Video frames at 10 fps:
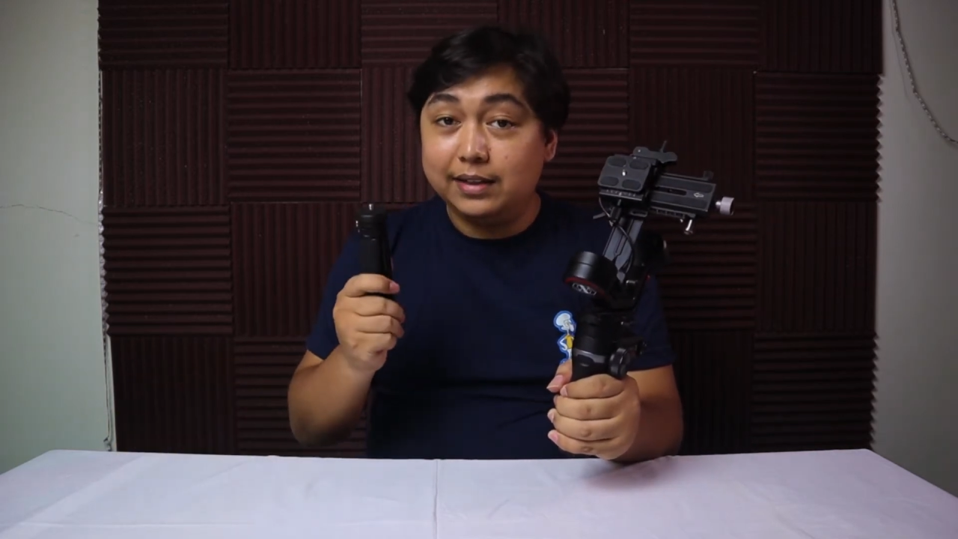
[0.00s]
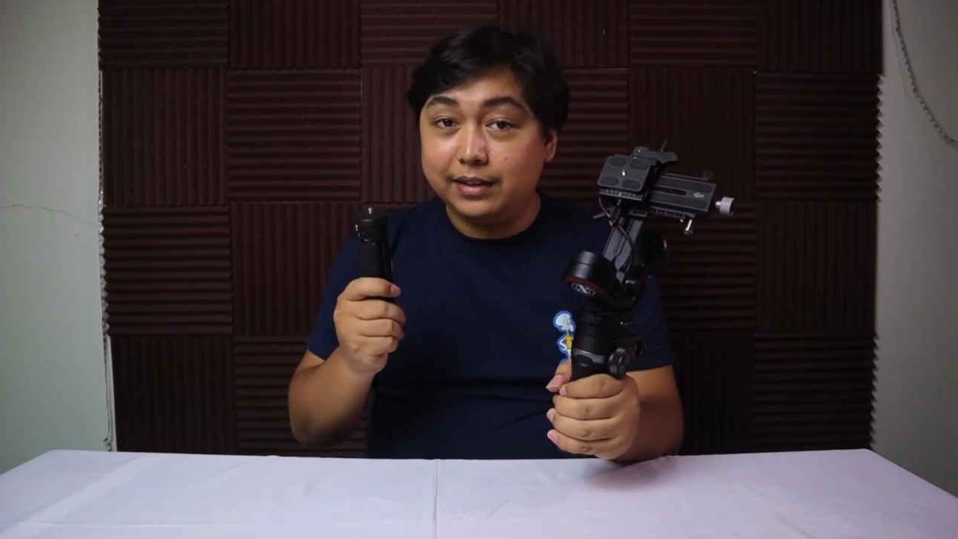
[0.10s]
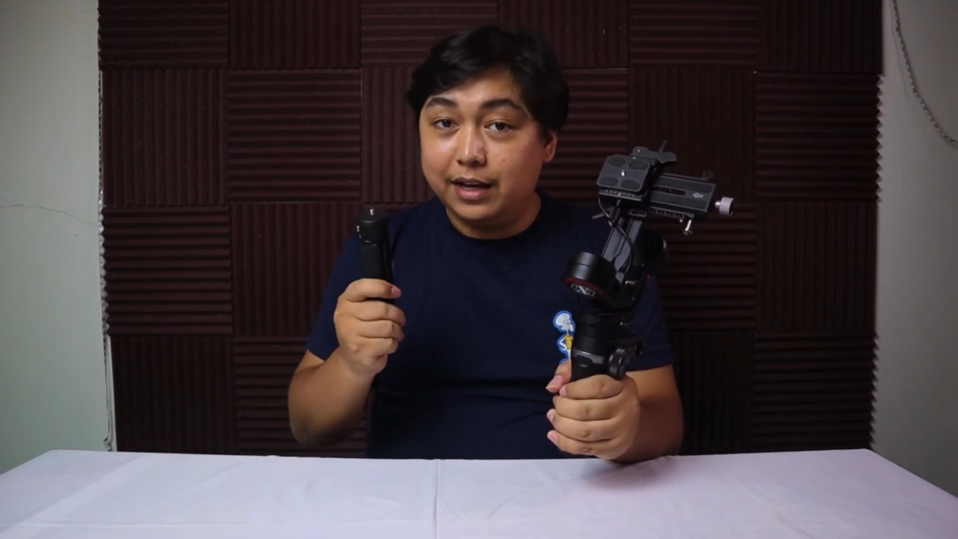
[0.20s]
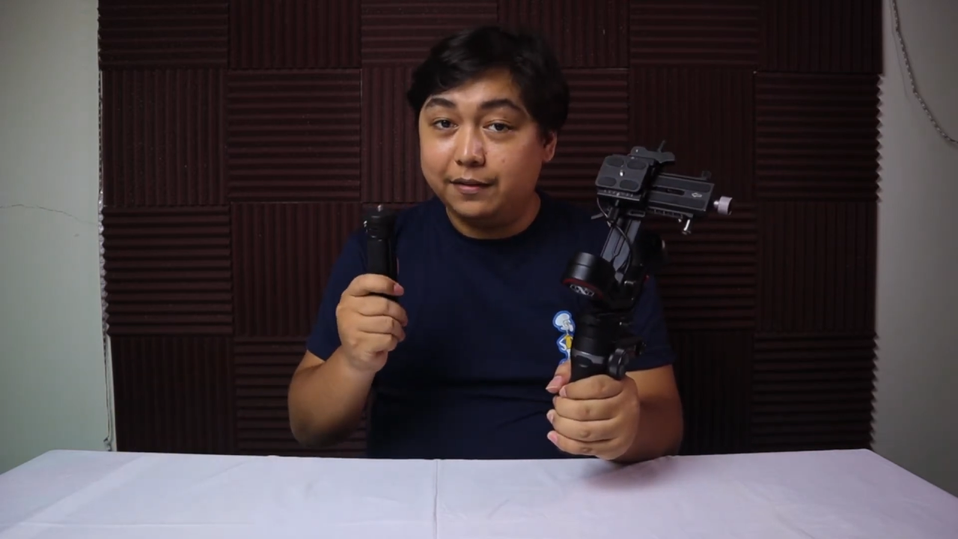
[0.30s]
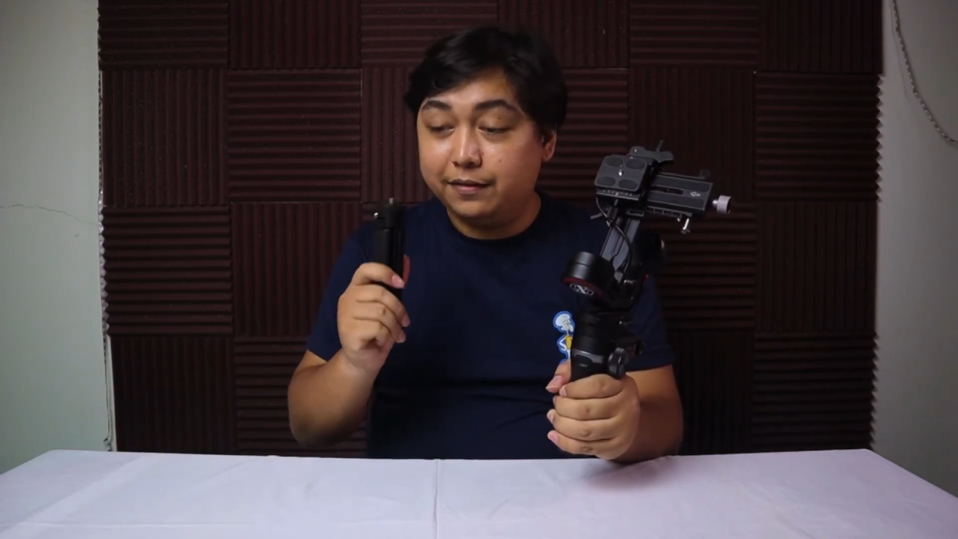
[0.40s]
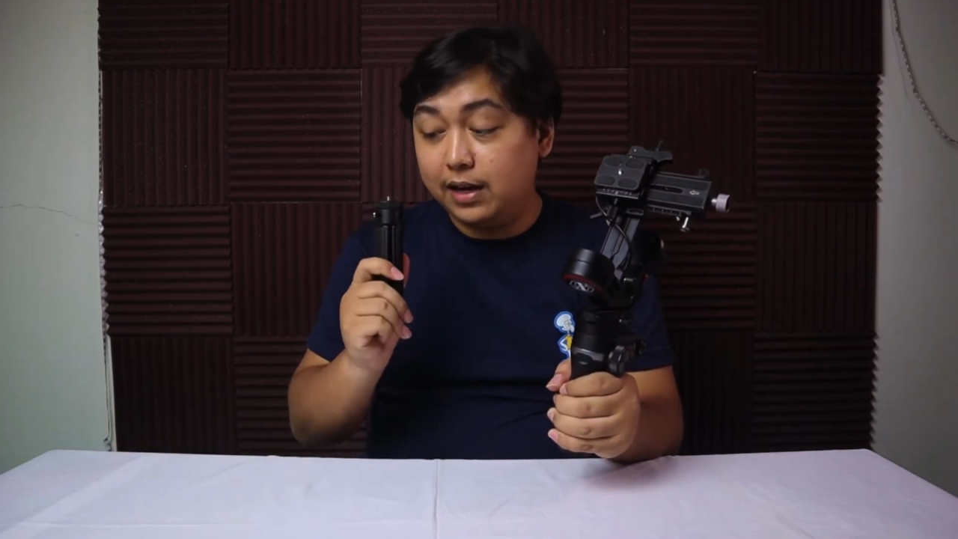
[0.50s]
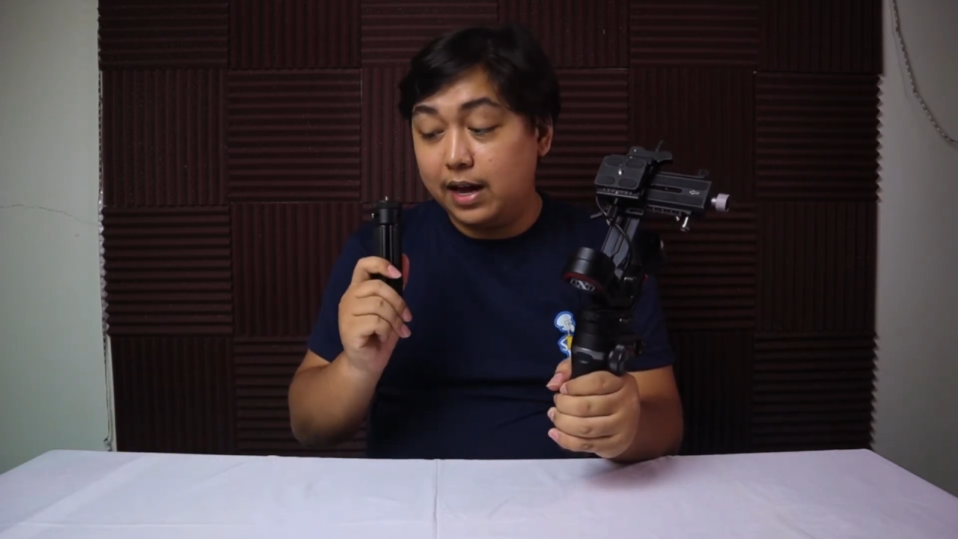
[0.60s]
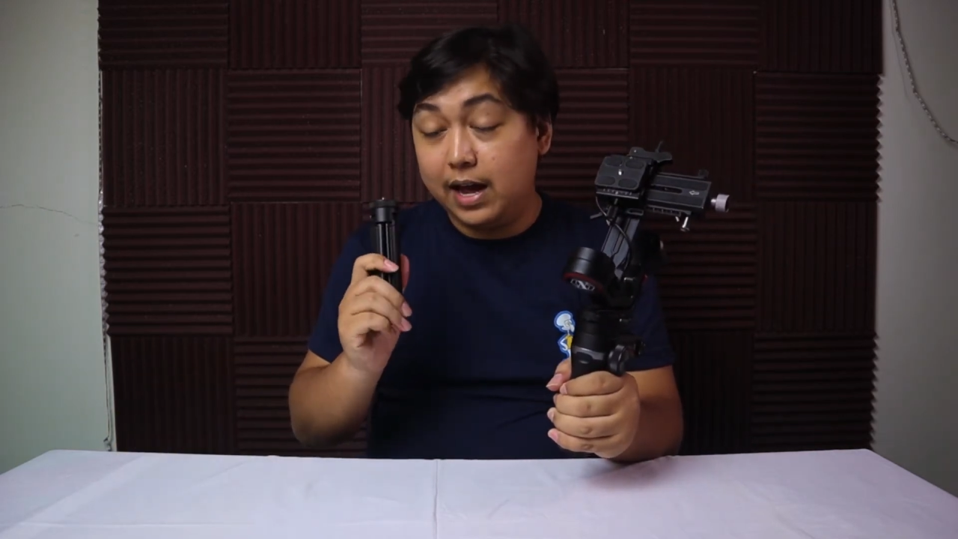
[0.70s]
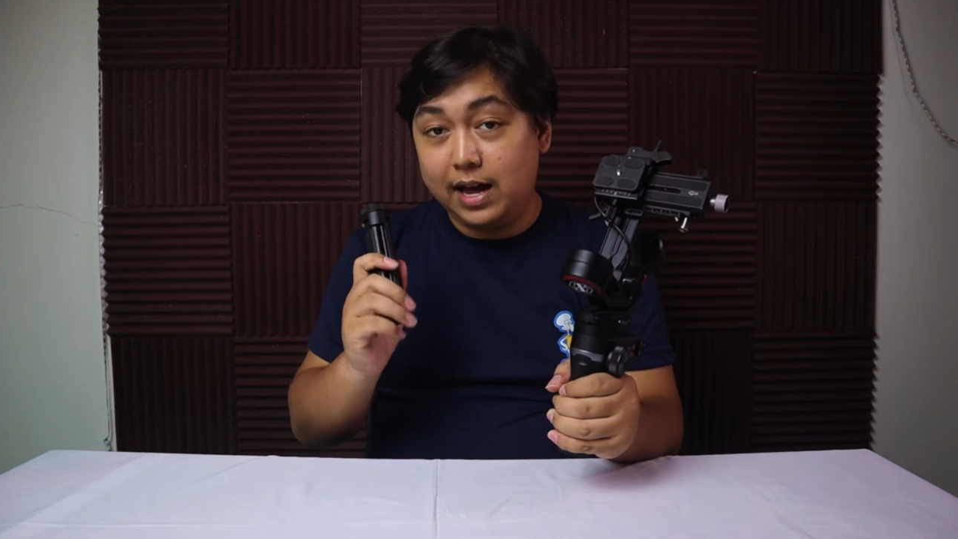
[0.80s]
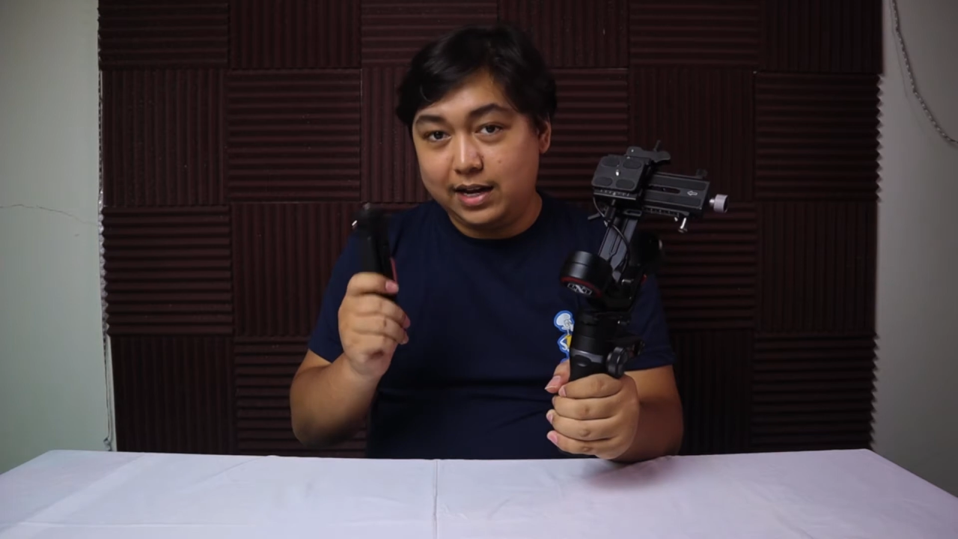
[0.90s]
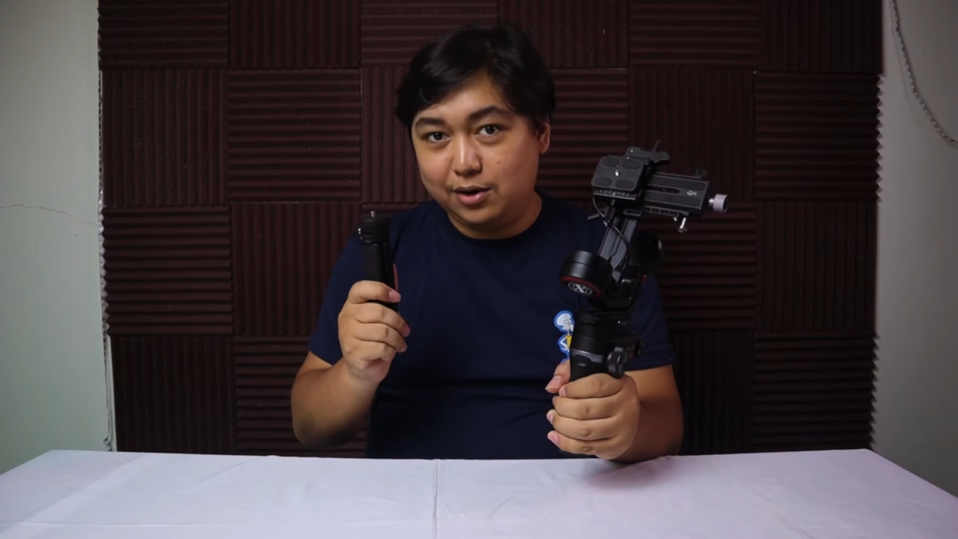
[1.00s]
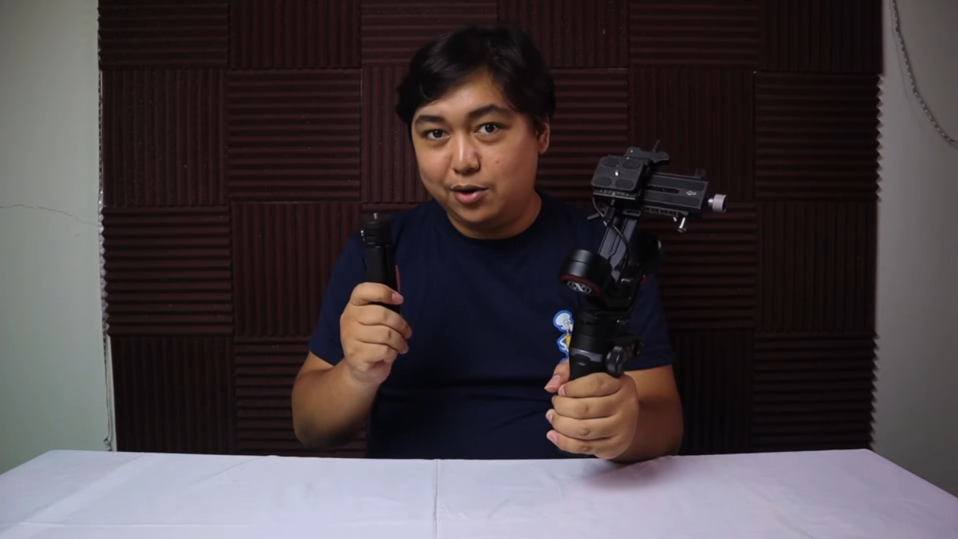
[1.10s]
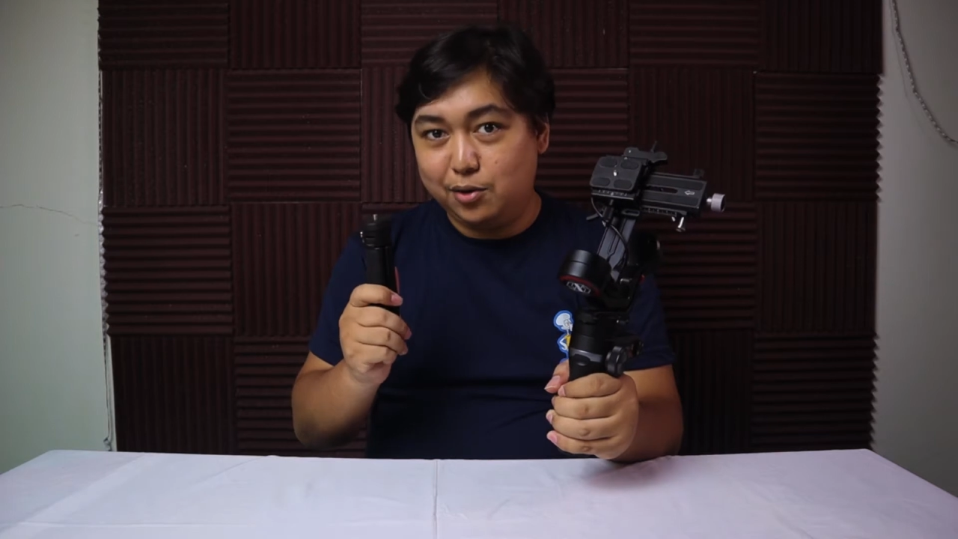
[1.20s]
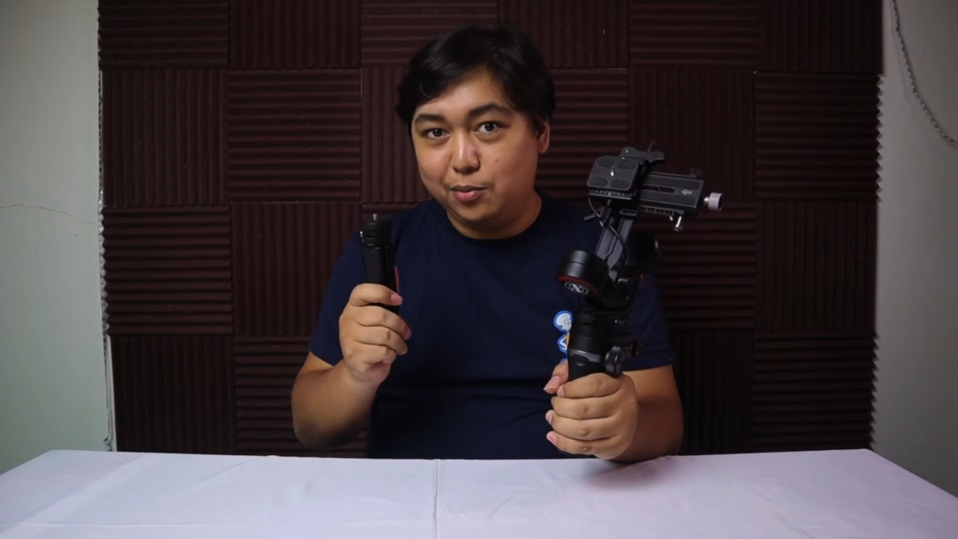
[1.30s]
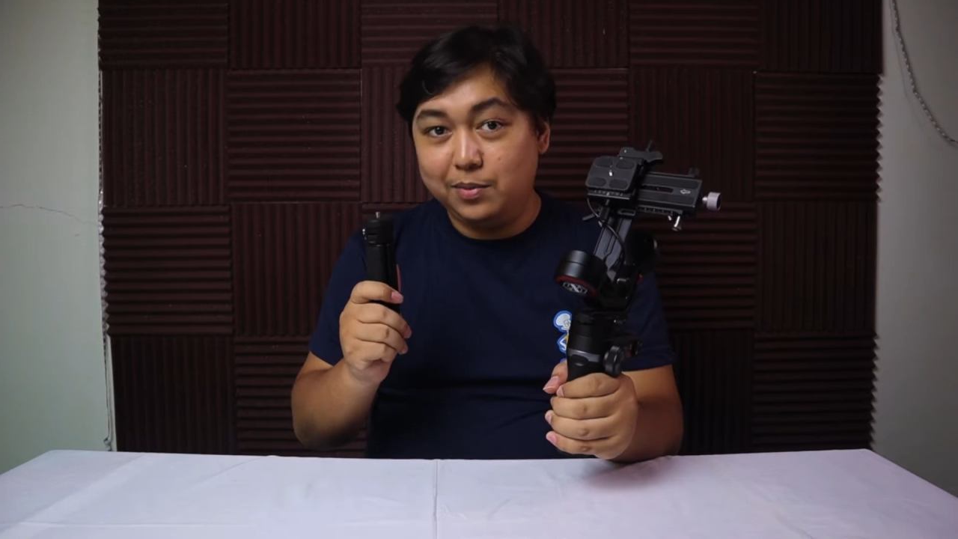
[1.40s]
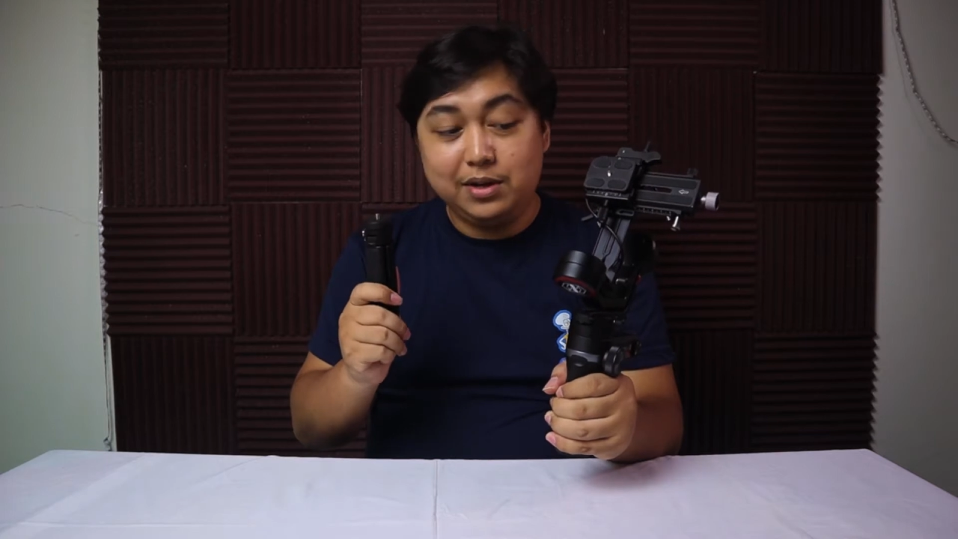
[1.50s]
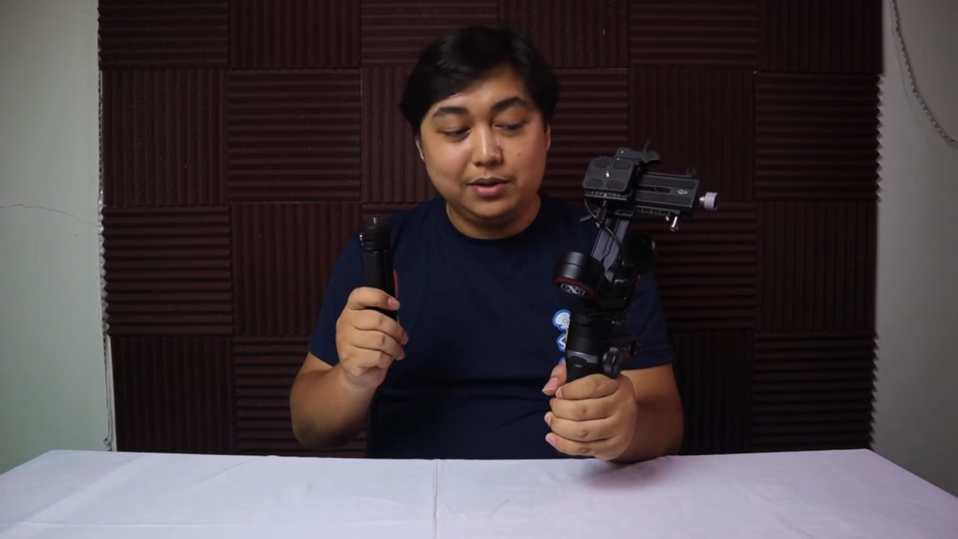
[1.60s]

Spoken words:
left at home.